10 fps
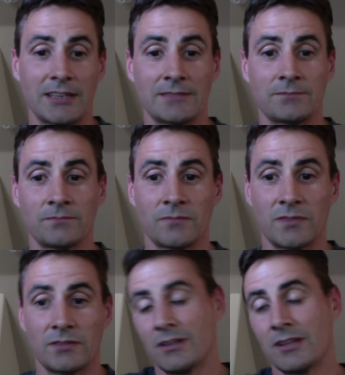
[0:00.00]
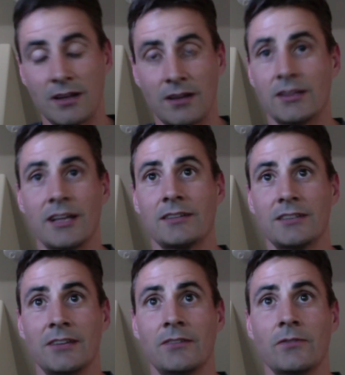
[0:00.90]
and
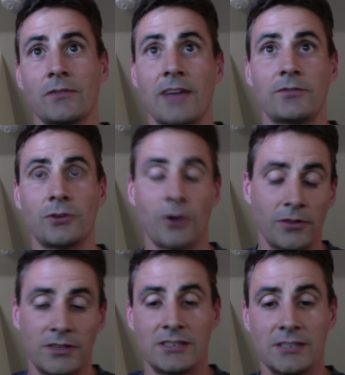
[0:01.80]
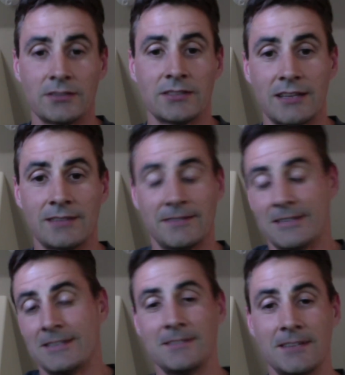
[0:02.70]
luckily after all these years that
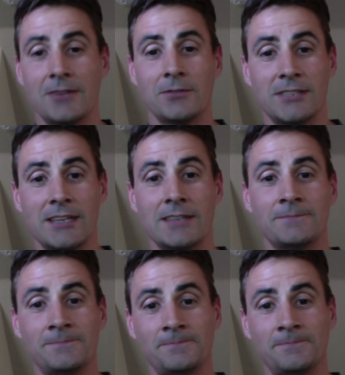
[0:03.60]
it did.